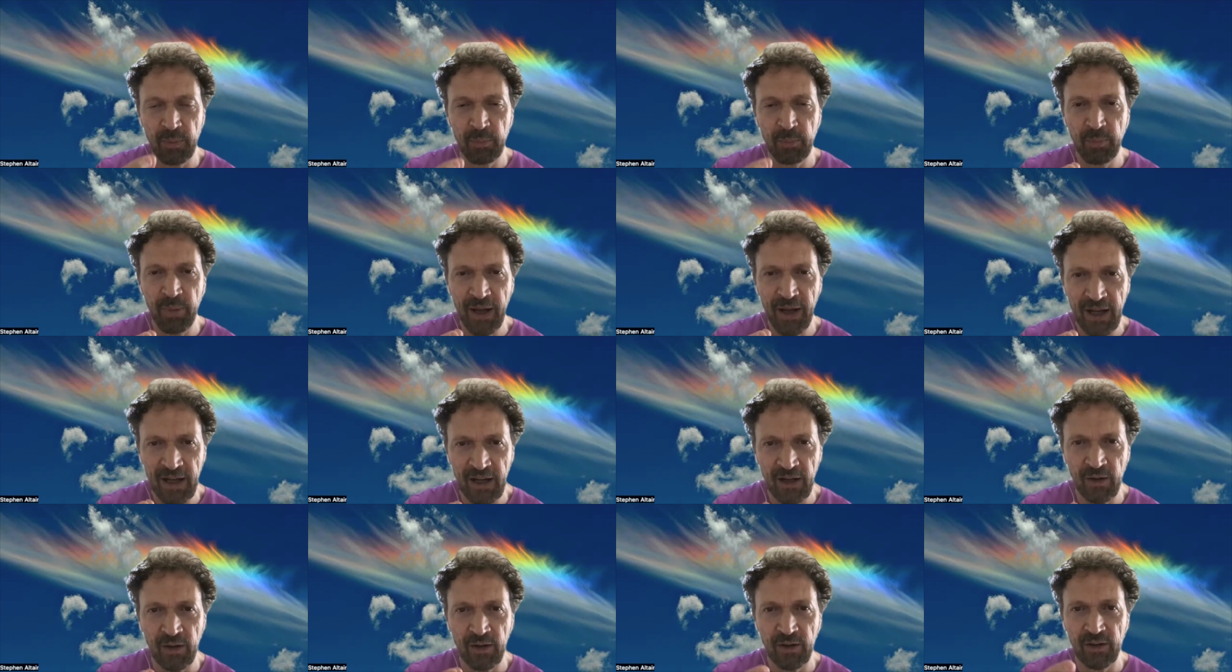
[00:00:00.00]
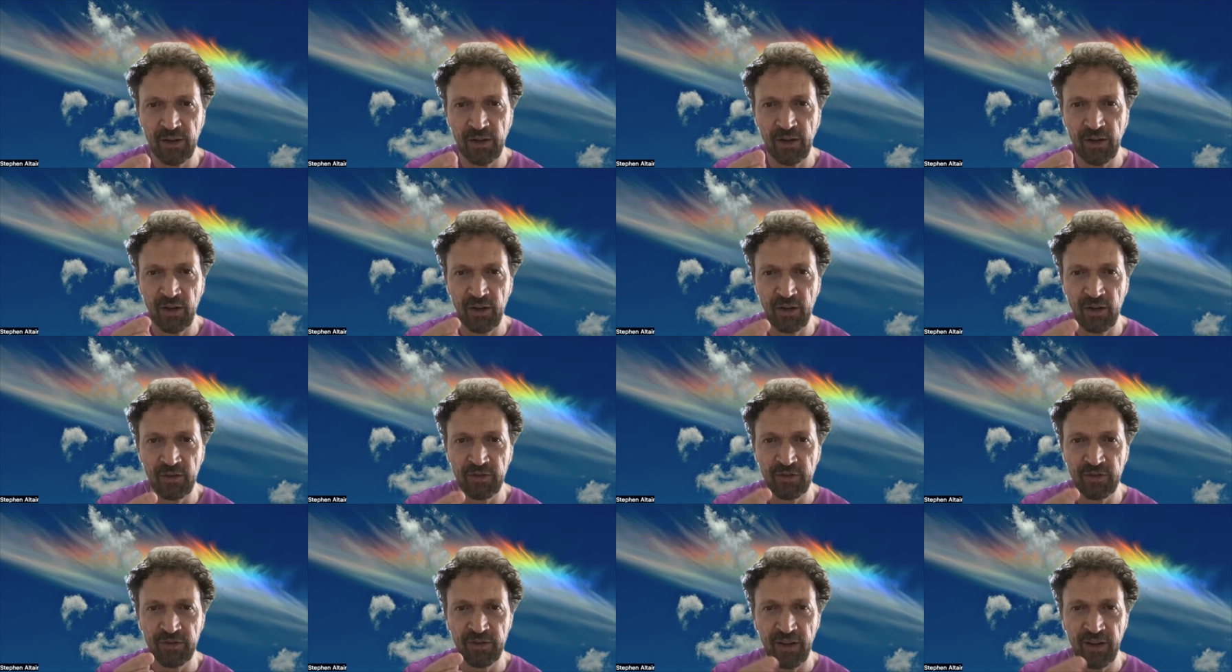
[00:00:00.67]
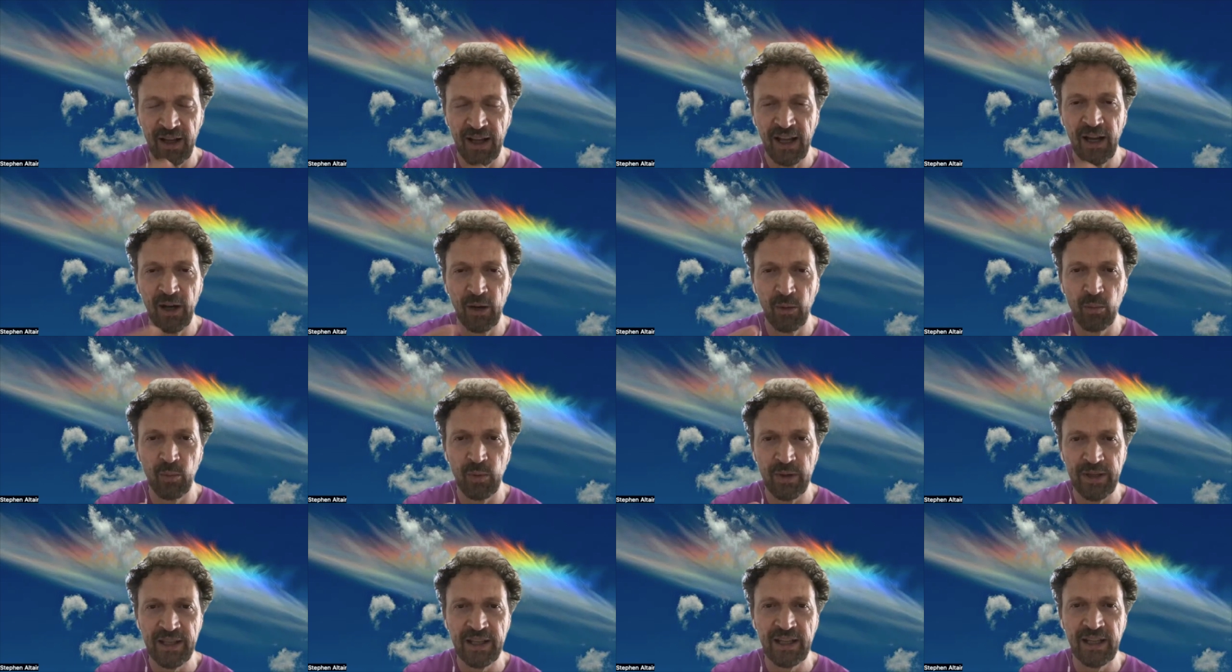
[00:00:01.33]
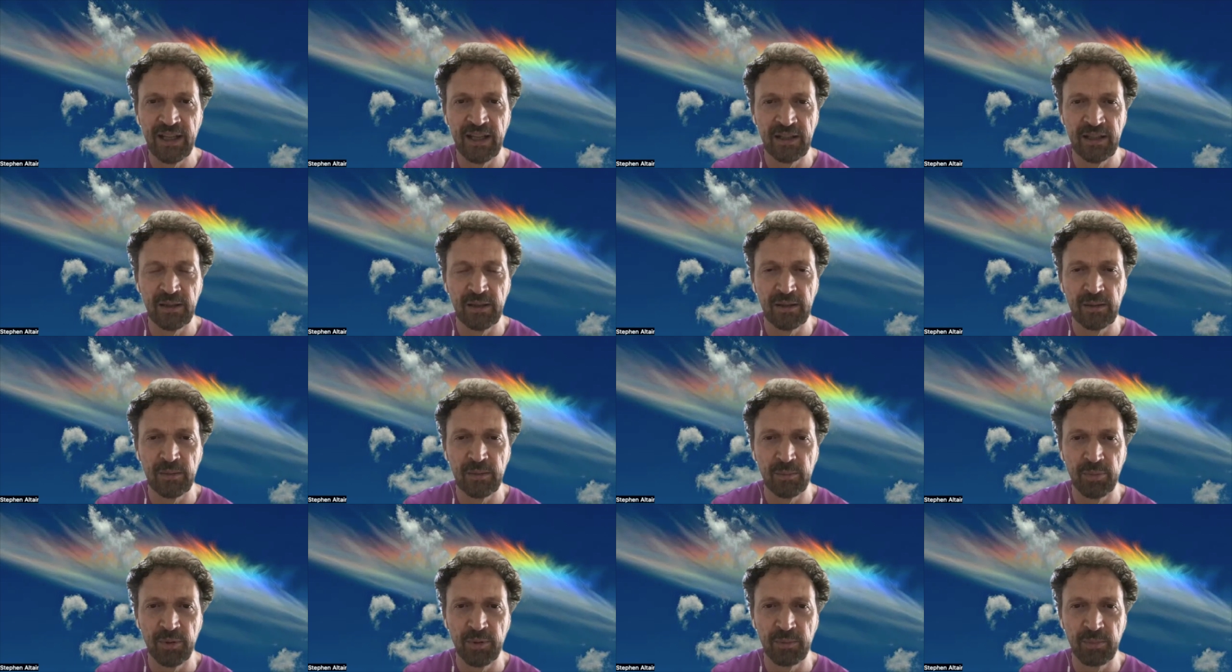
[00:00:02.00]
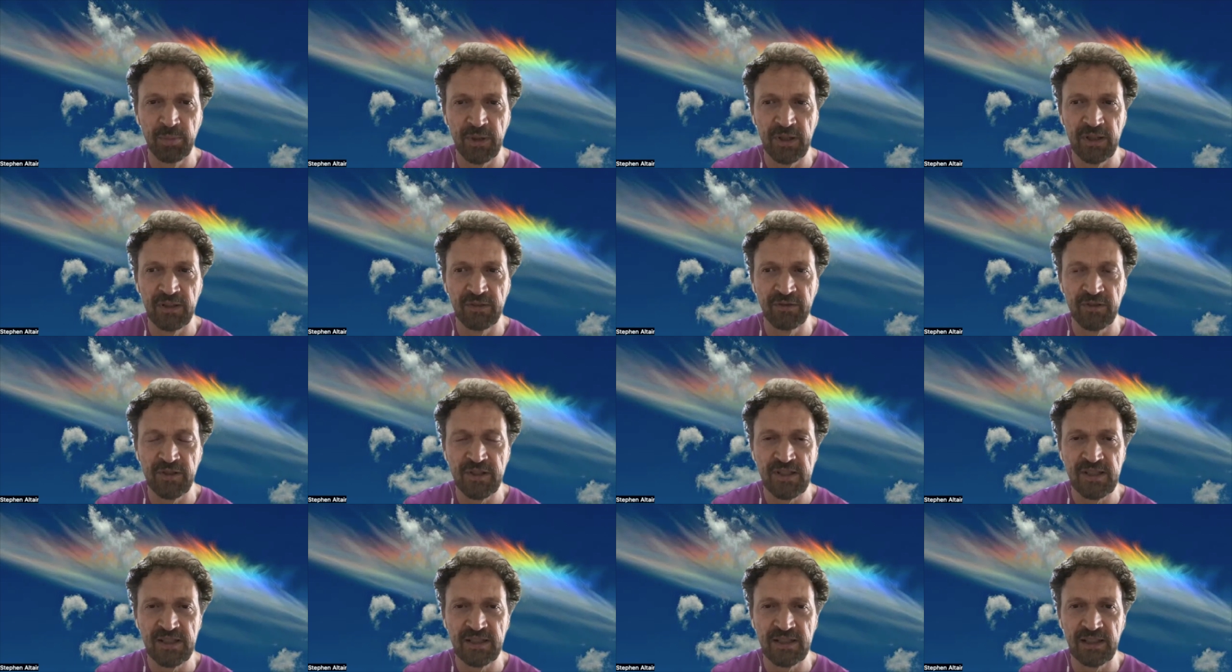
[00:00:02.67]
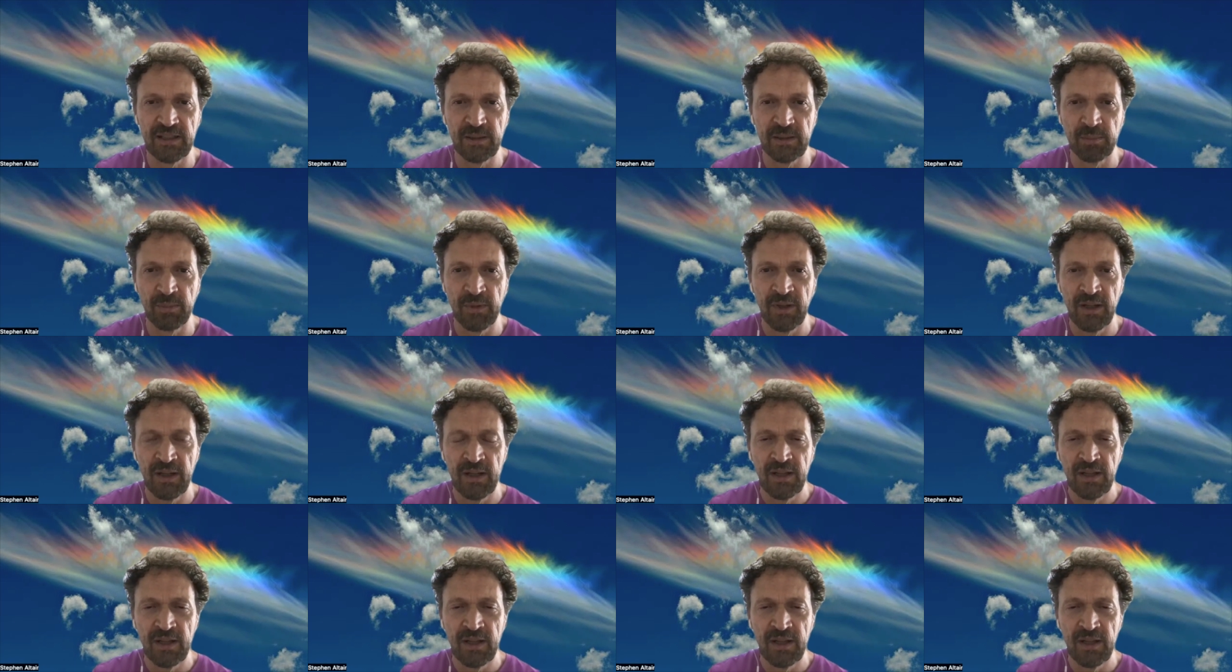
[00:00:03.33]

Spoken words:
power of how we can prepare for sleep.